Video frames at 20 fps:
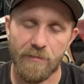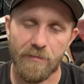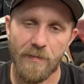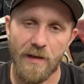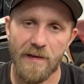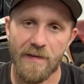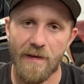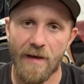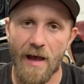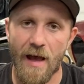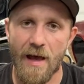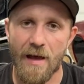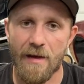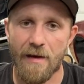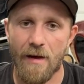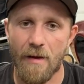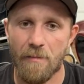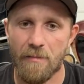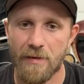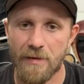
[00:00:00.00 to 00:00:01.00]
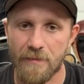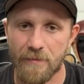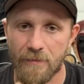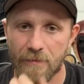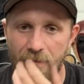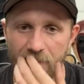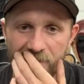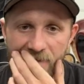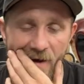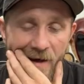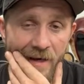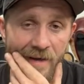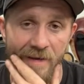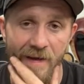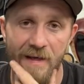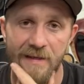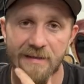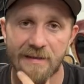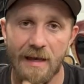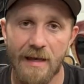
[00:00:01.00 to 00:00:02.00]
hit the guy up and
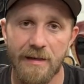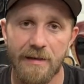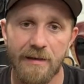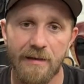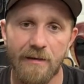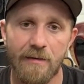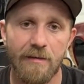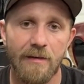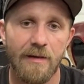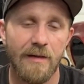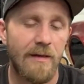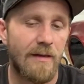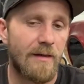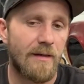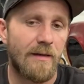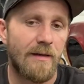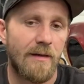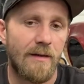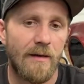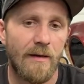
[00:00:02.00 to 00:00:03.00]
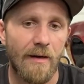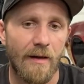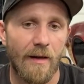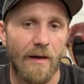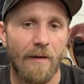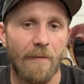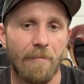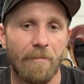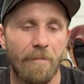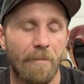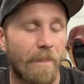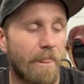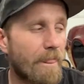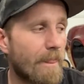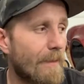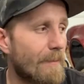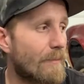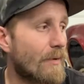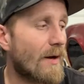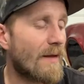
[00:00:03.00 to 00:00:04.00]
finalize that deal.
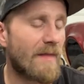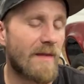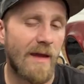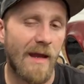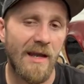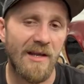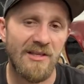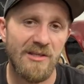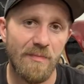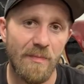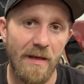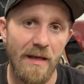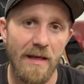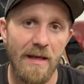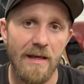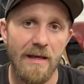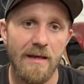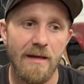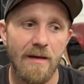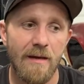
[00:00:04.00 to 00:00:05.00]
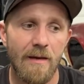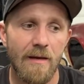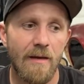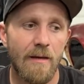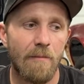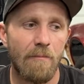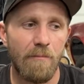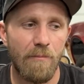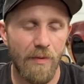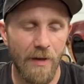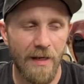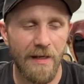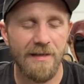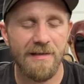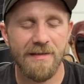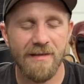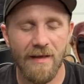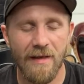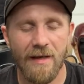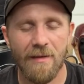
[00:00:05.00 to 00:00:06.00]
But the HP,
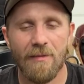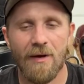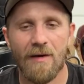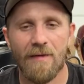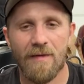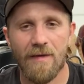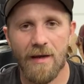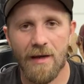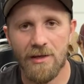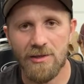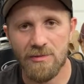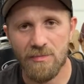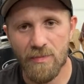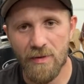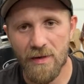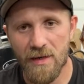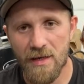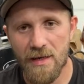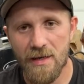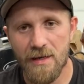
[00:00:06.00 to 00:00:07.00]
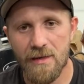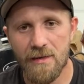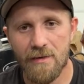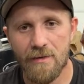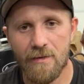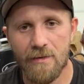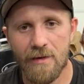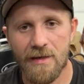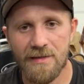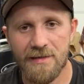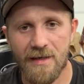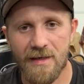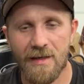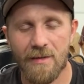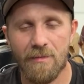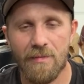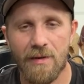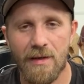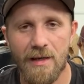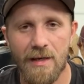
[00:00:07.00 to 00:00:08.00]
biggest thing about the HP is gonna
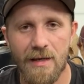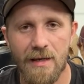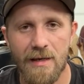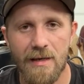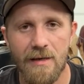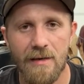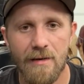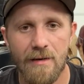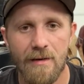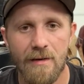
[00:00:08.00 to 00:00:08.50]
be